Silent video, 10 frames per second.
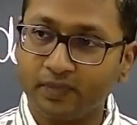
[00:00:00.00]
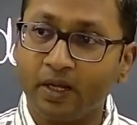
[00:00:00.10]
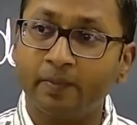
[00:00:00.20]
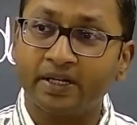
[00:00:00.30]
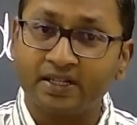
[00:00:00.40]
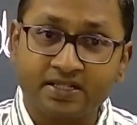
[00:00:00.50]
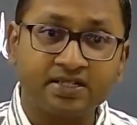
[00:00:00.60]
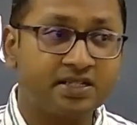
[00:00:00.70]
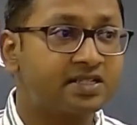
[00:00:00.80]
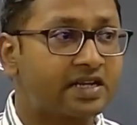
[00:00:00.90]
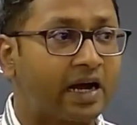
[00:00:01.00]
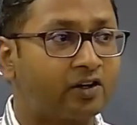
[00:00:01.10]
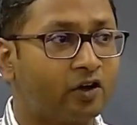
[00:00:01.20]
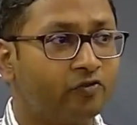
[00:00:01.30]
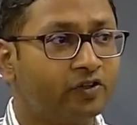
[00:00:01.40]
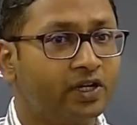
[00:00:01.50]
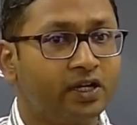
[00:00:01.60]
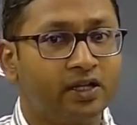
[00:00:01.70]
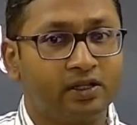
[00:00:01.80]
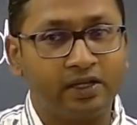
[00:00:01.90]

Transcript: but this is the start of the